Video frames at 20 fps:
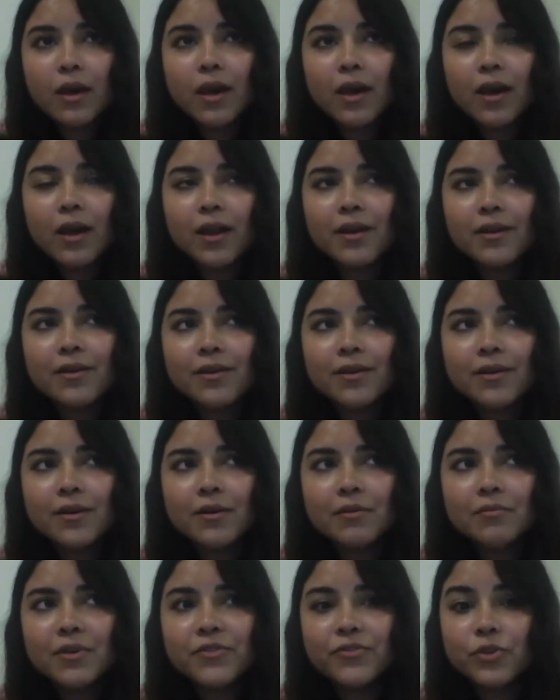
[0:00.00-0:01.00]
And
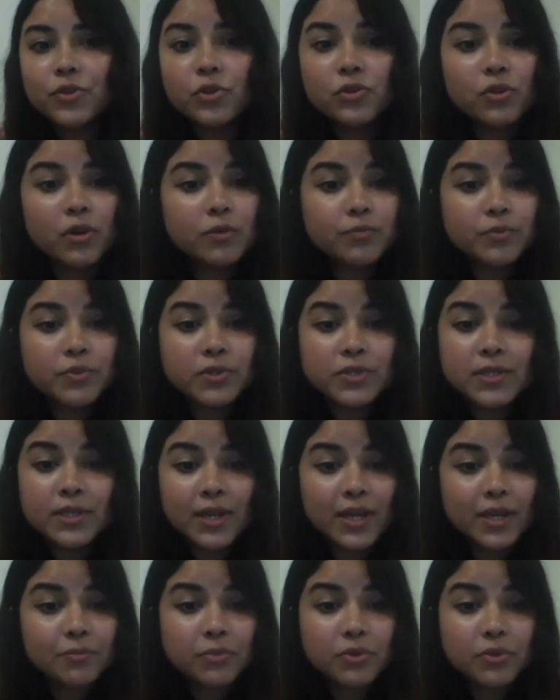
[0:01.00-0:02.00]
if you do not
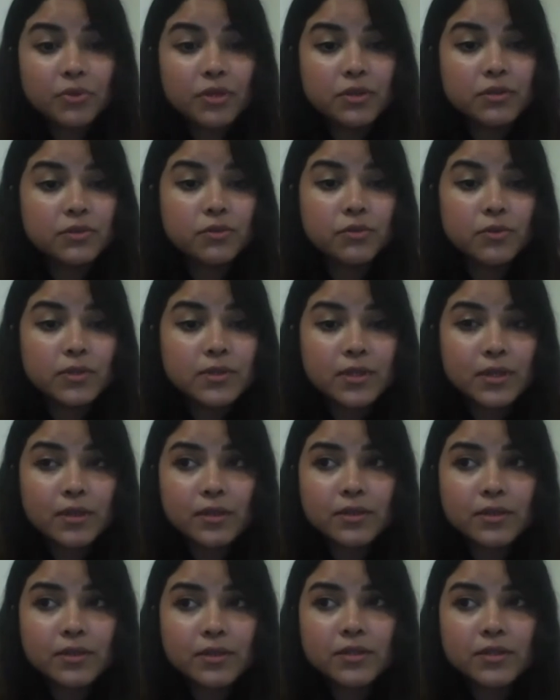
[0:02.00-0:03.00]
prescribe to these roles
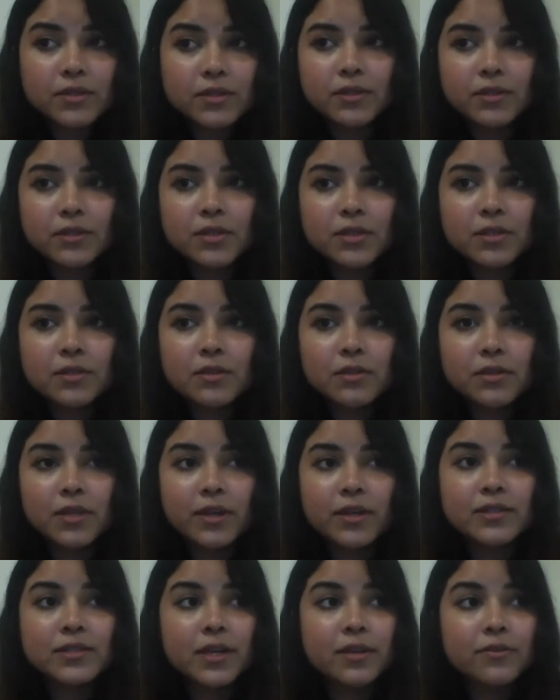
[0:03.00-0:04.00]
that are set
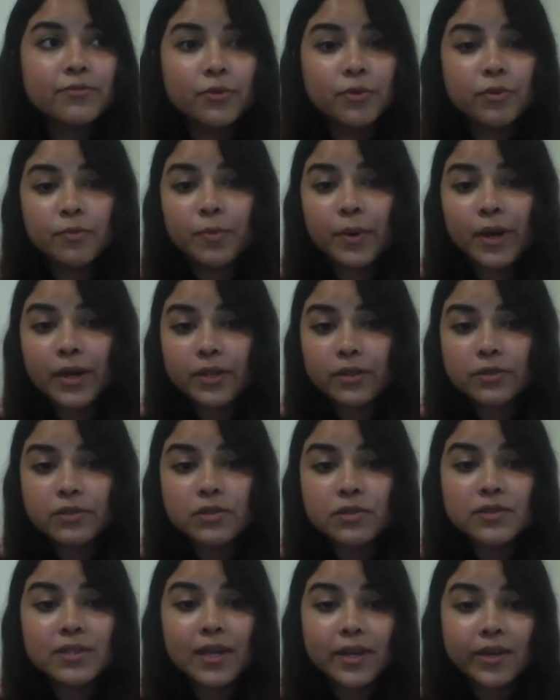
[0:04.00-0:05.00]
forth by the
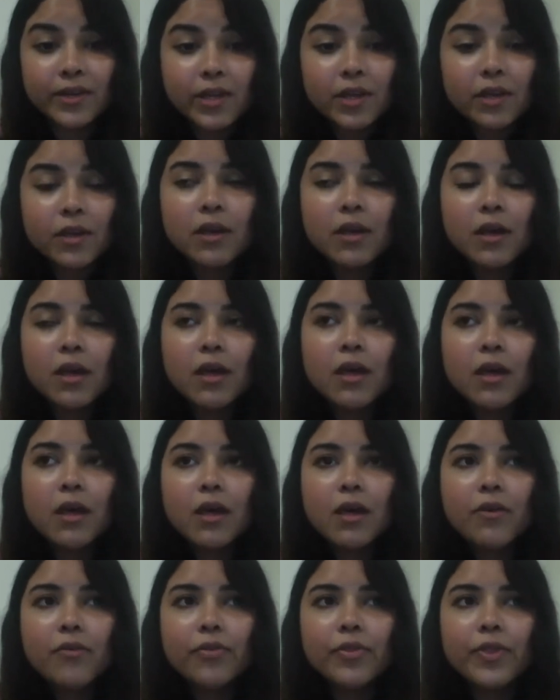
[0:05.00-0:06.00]
society,
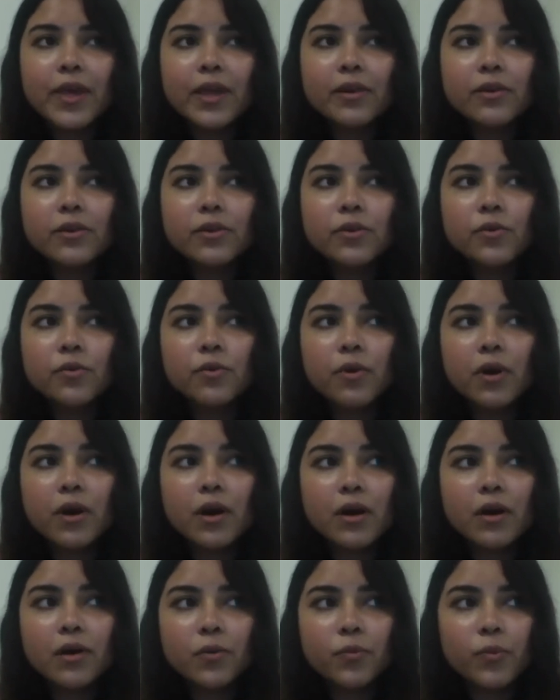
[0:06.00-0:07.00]
then you
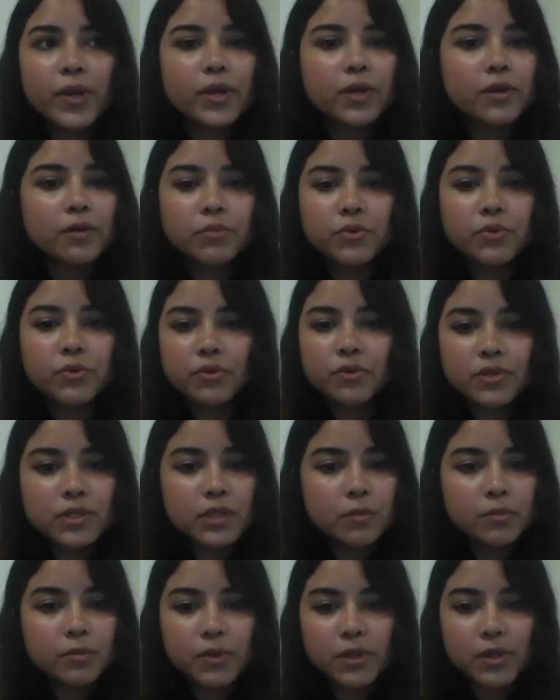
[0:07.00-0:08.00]
are a victim to
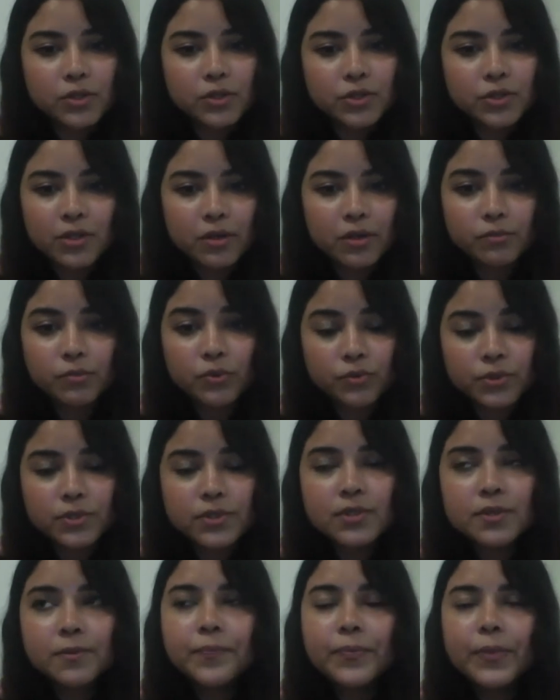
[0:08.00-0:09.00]
discrimination and
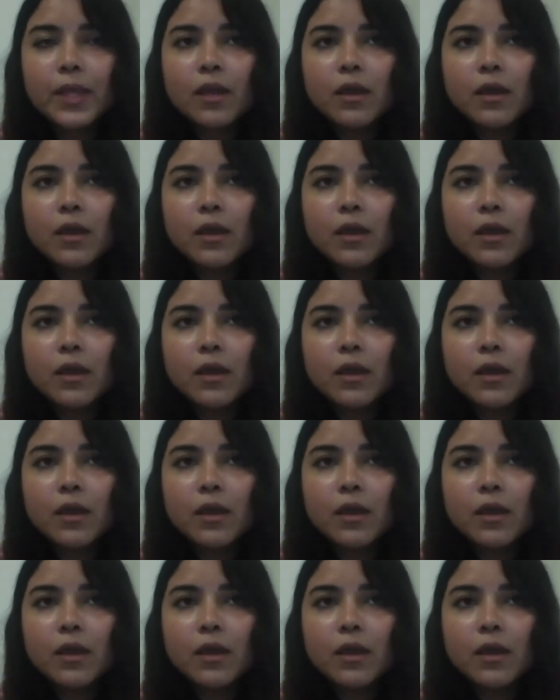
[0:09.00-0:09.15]
abuse.